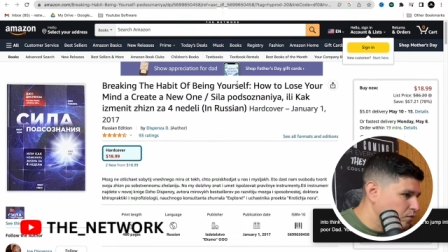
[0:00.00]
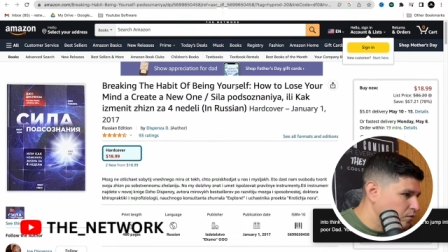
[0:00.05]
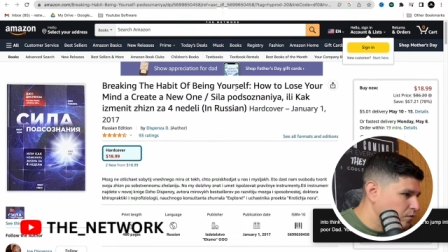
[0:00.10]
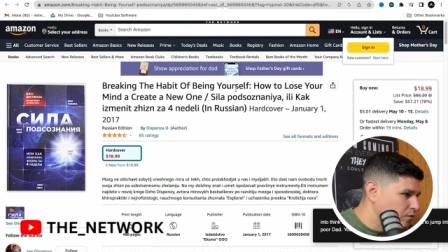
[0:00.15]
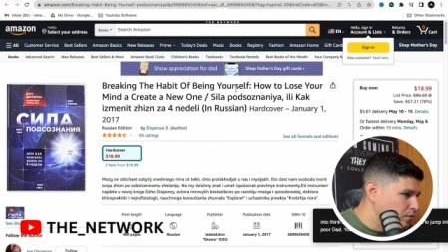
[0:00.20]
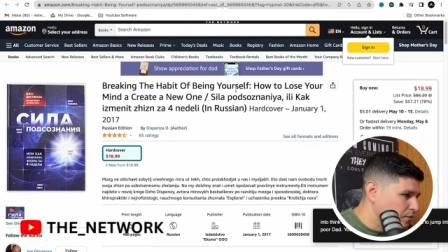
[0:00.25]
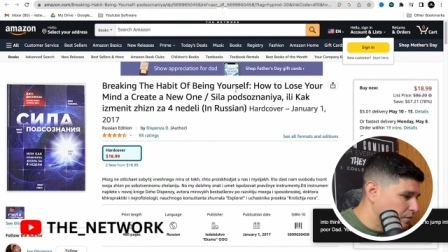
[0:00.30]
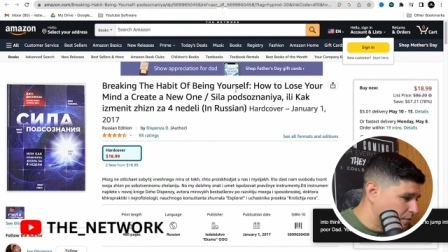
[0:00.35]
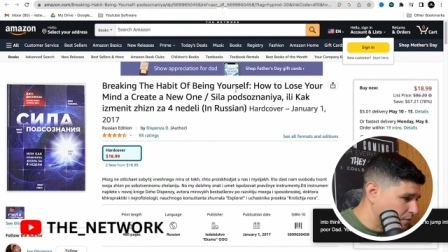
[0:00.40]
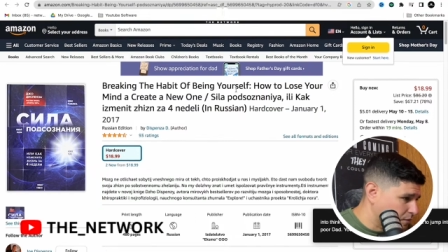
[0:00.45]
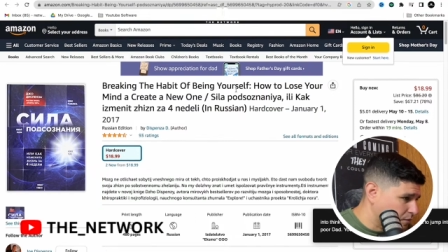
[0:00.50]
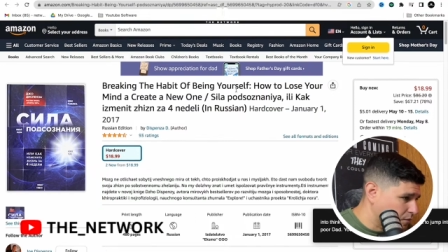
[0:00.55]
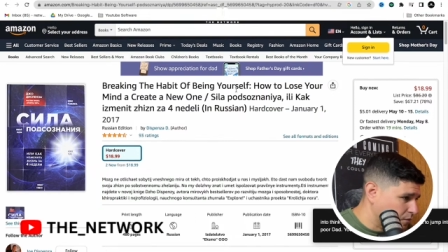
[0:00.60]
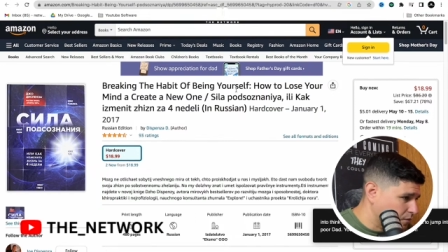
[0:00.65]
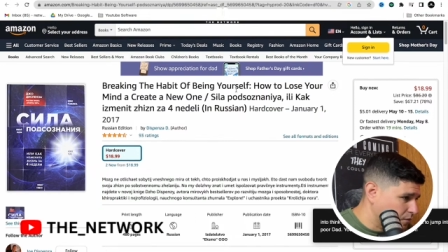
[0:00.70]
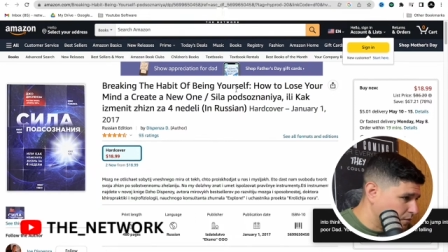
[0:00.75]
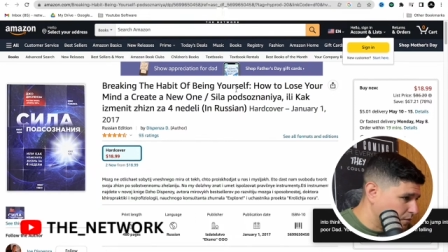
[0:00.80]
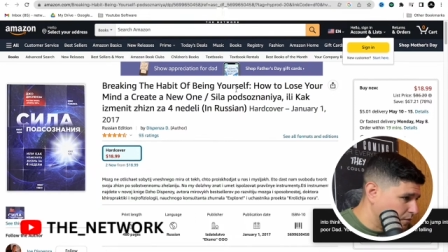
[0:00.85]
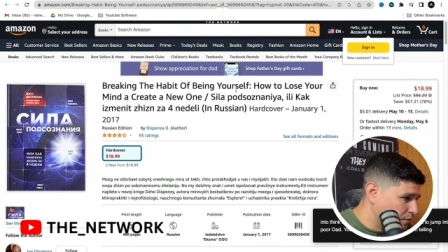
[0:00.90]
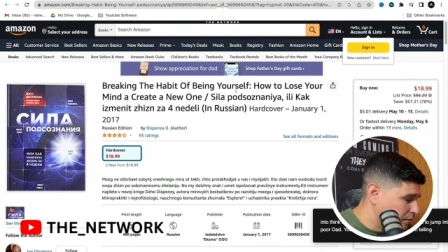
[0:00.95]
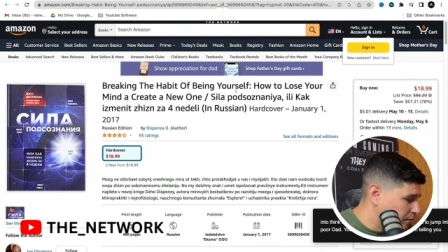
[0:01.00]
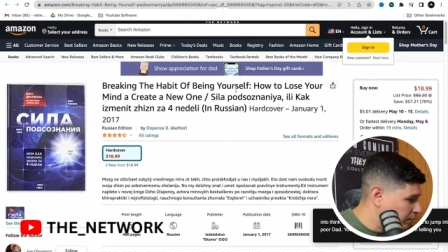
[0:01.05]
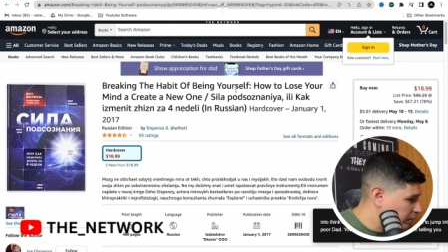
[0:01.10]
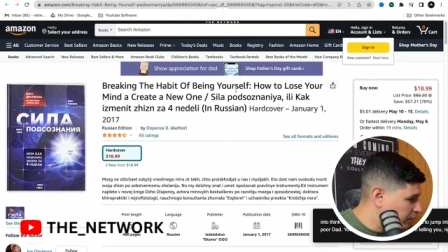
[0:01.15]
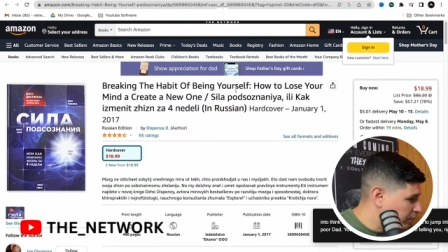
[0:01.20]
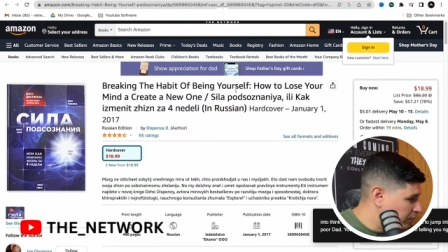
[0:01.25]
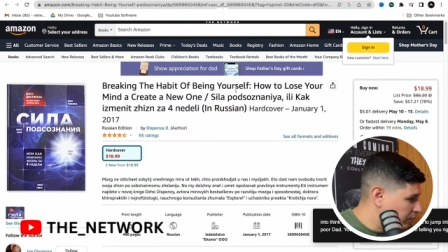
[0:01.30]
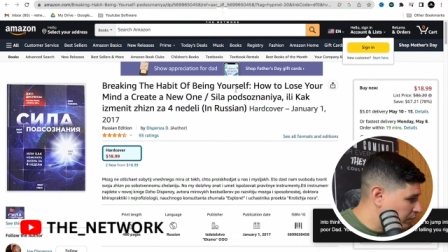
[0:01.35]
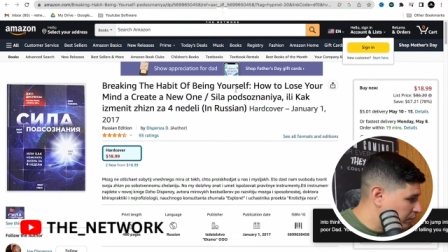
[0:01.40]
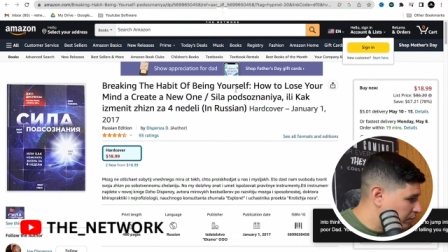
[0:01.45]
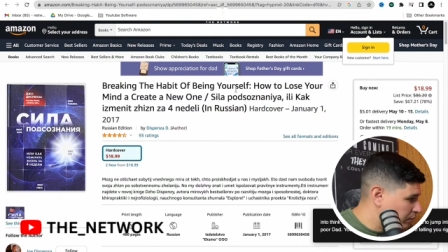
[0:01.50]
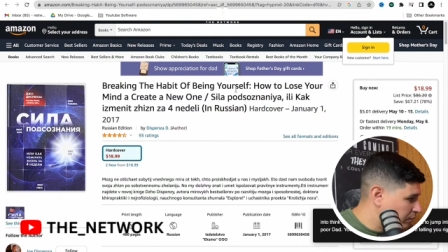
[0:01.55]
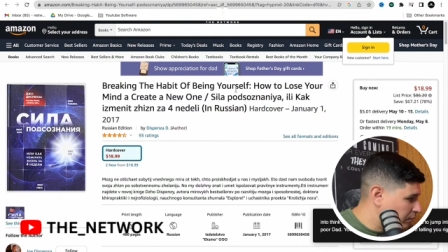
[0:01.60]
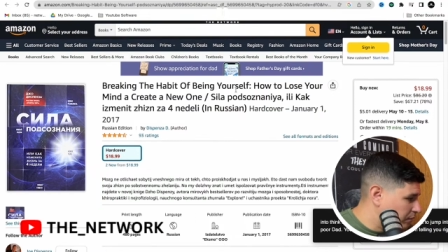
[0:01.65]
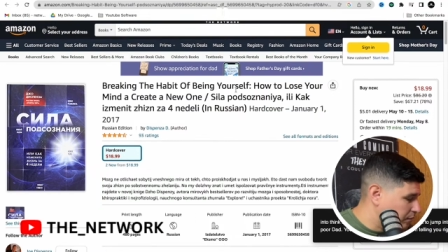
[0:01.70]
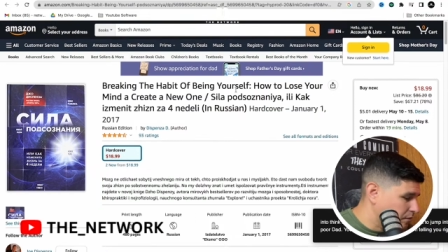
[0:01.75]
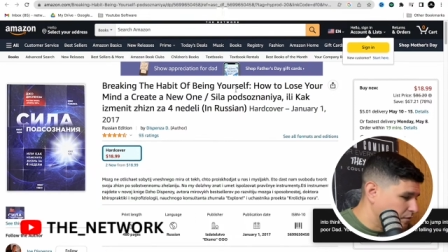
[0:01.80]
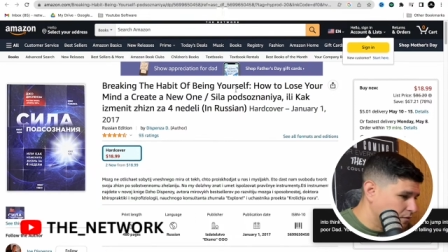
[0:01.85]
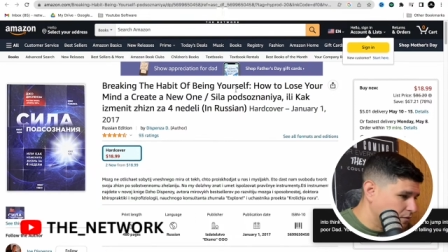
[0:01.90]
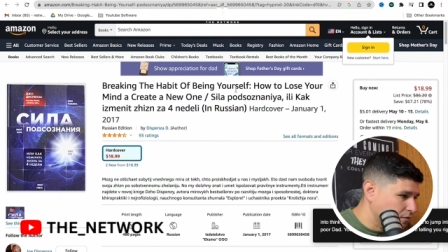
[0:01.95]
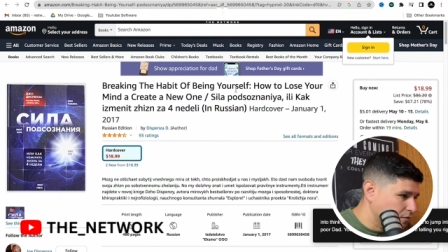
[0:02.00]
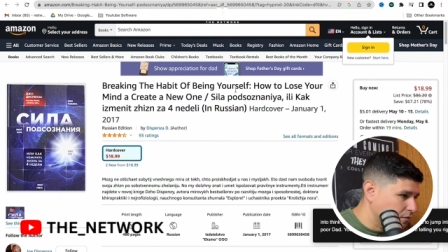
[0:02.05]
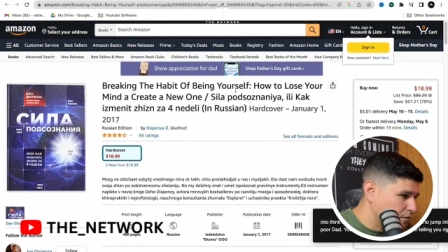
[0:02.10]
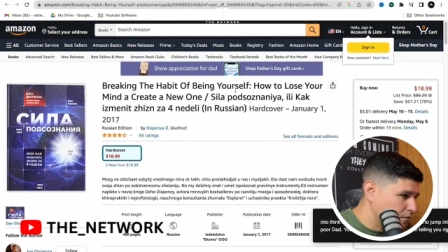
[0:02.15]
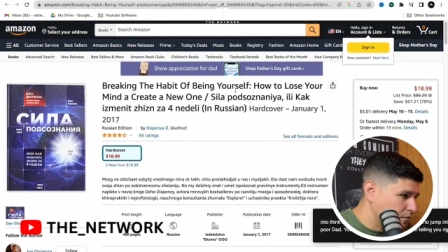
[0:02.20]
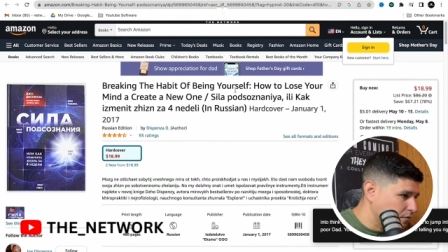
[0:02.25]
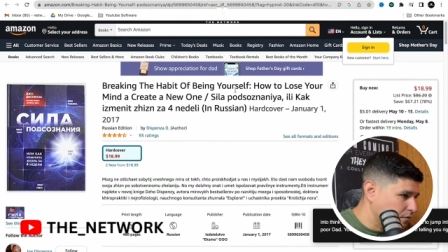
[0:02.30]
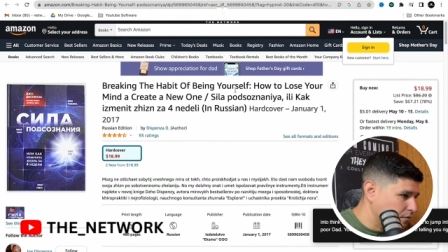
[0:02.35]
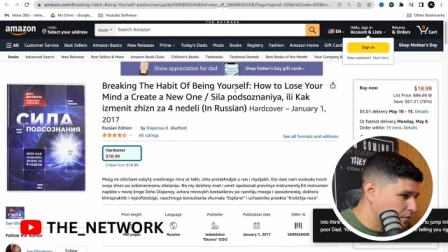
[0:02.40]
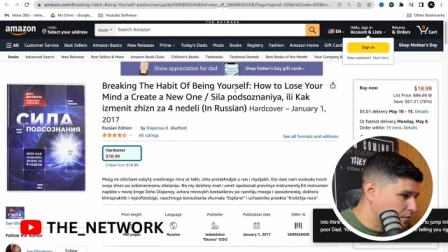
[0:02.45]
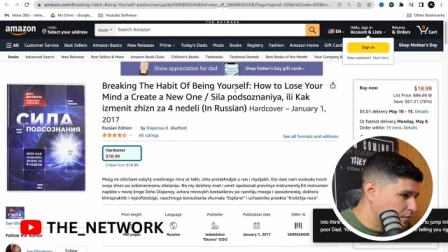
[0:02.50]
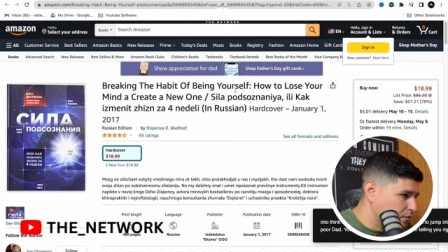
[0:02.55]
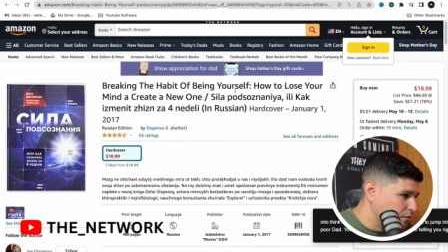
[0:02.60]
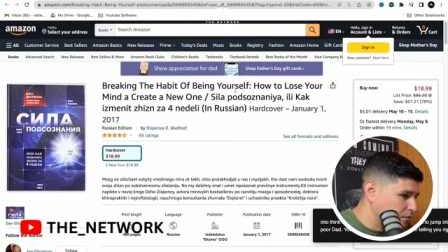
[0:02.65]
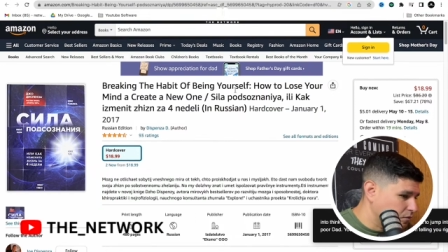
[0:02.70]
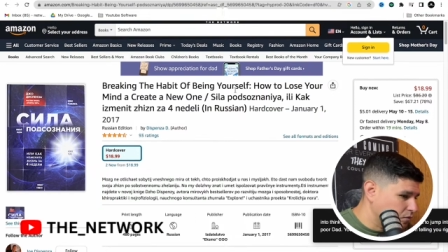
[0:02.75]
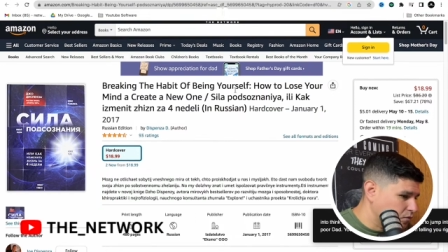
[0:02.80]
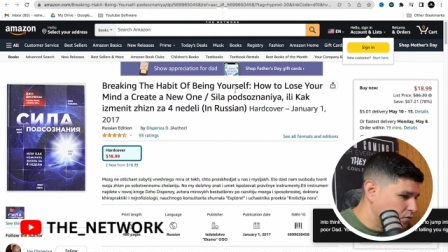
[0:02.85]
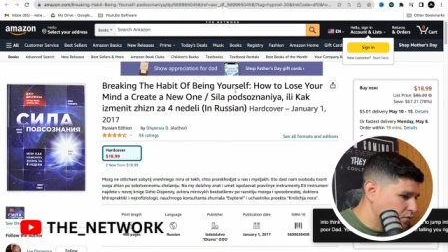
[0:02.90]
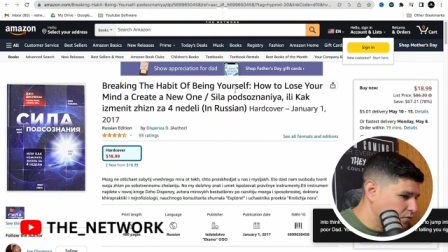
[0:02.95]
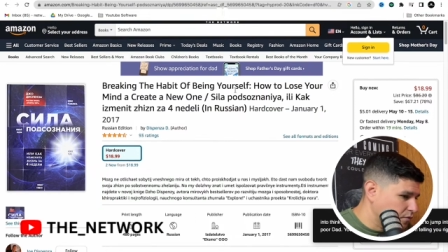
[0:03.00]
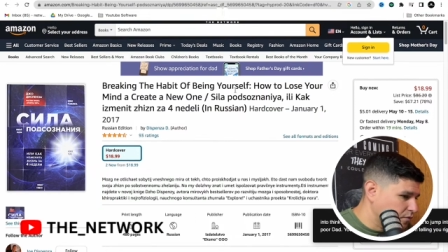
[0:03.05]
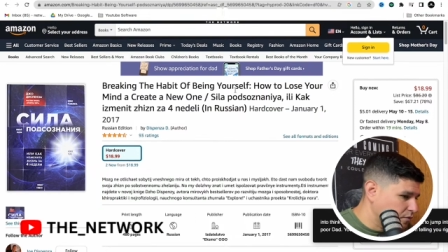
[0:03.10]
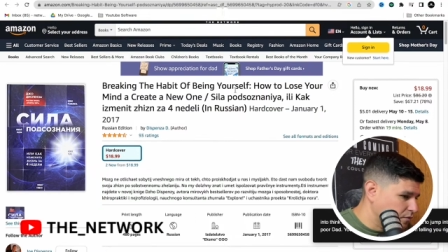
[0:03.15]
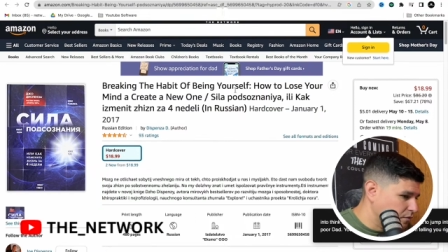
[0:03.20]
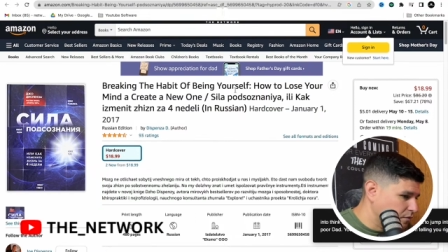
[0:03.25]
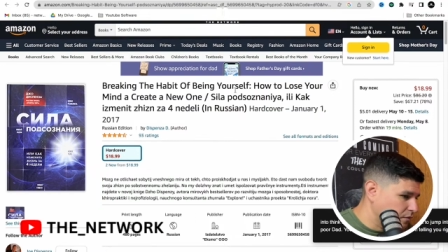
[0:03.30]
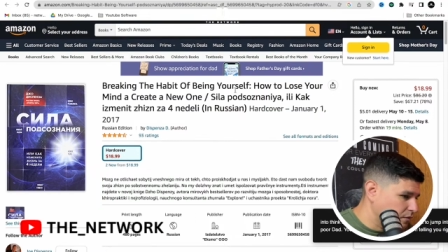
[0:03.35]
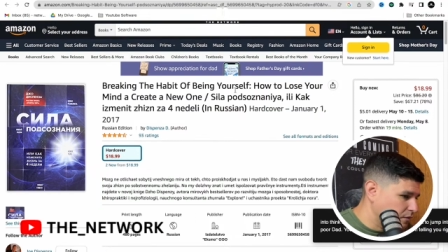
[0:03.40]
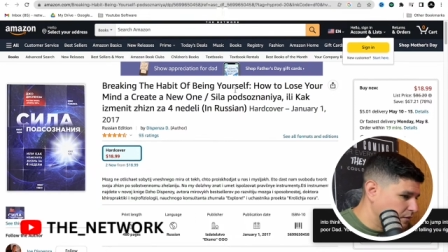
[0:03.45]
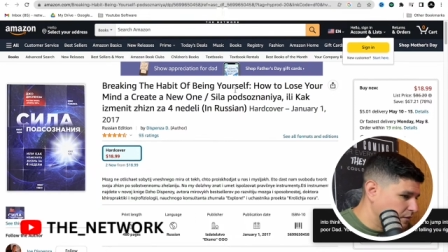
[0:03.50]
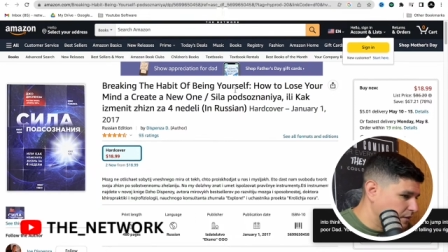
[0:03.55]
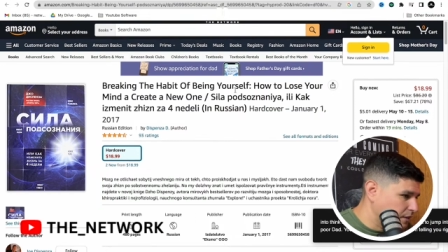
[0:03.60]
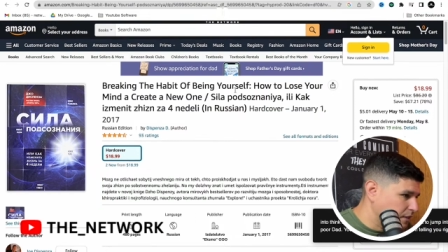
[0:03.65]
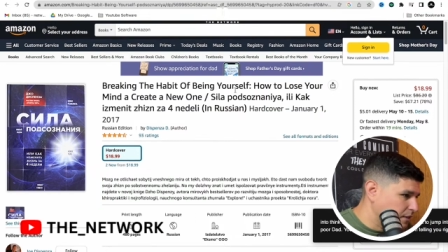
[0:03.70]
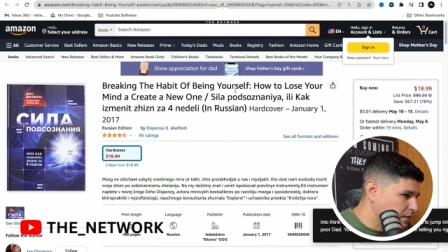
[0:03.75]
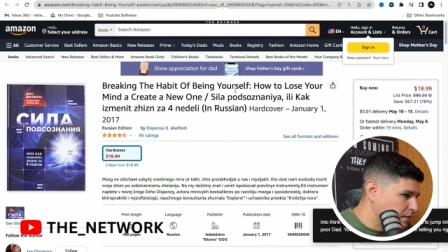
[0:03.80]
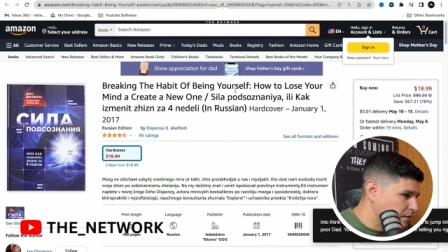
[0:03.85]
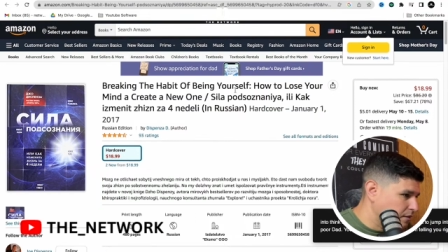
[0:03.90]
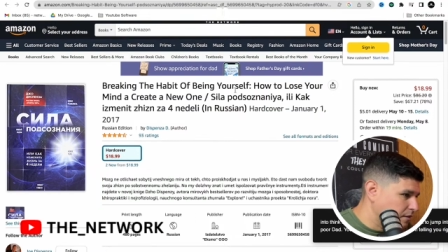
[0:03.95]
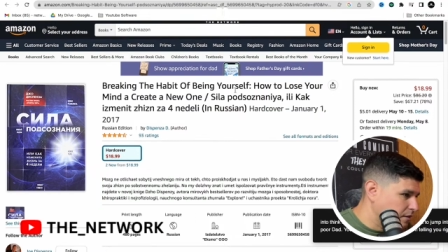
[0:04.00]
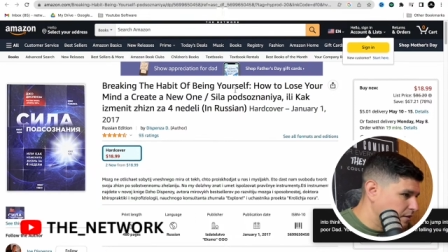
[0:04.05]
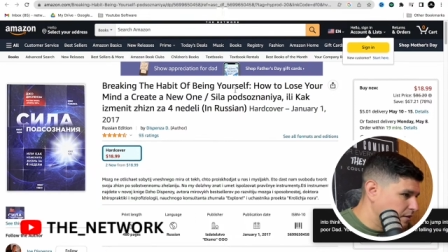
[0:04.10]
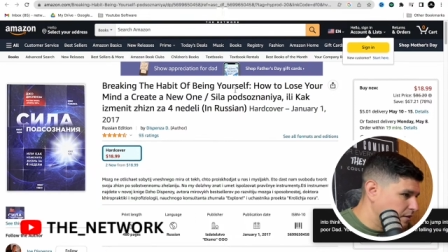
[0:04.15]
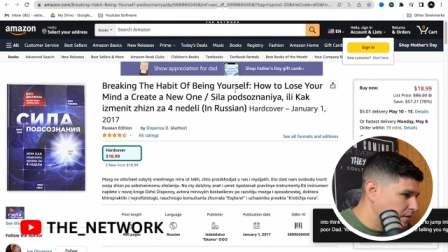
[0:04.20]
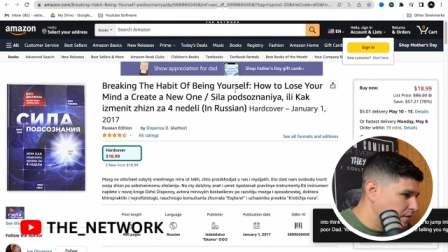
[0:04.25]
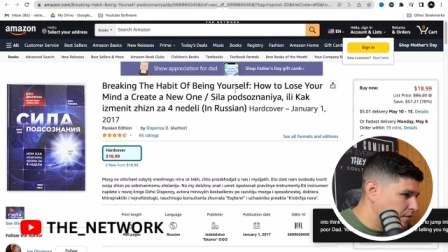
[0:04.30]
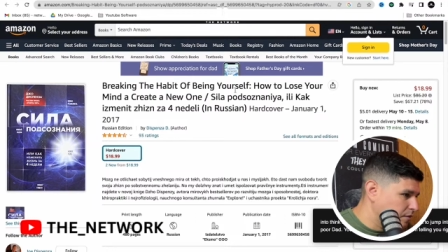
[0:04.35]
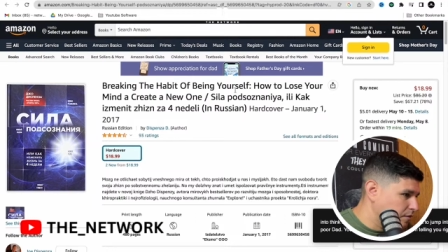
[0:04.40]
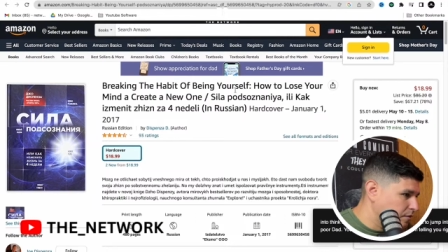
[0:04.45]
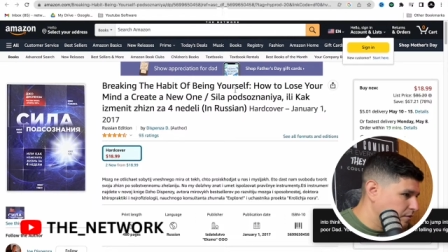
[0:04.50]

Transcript: how to lose your mind and create a new one. Dr. Joe Dispenza.